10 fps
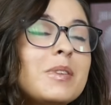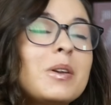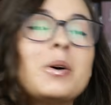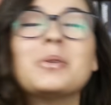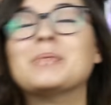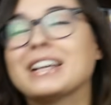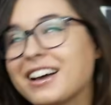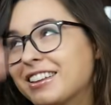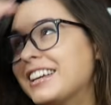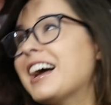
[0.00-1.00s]
Oh my
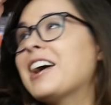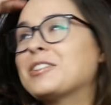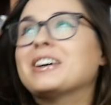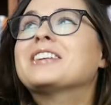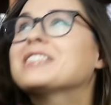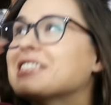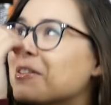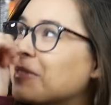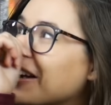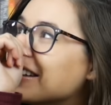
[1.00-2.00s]
golly, how do I even
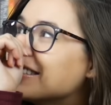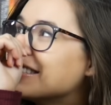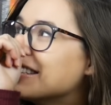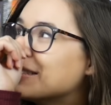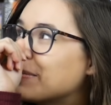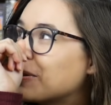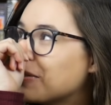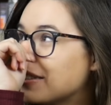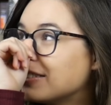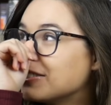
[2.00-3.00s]
summarize this book
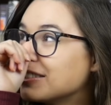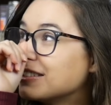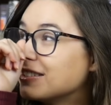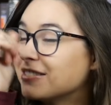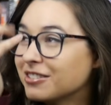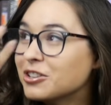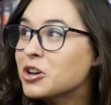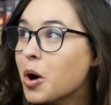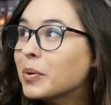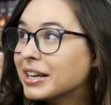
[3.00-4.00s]
without just
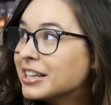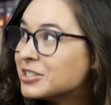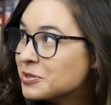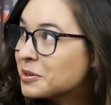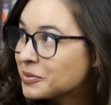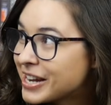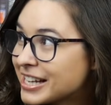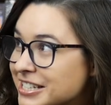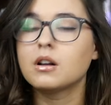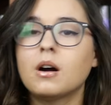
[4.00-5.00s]
going into a
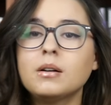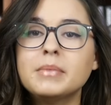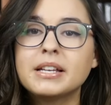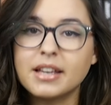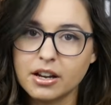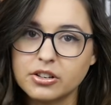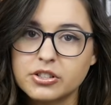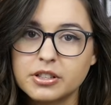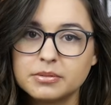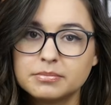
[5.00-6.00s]
rant? Our main
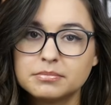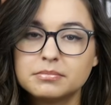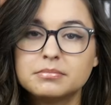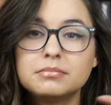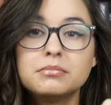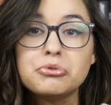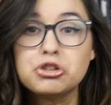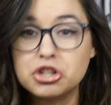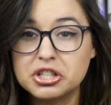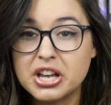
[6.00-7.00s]
character,
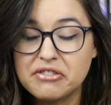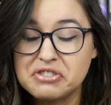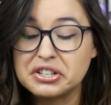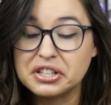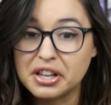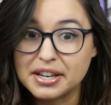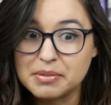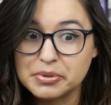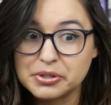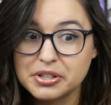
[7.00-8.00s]
she's not very
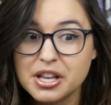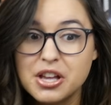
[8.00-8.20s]
likable.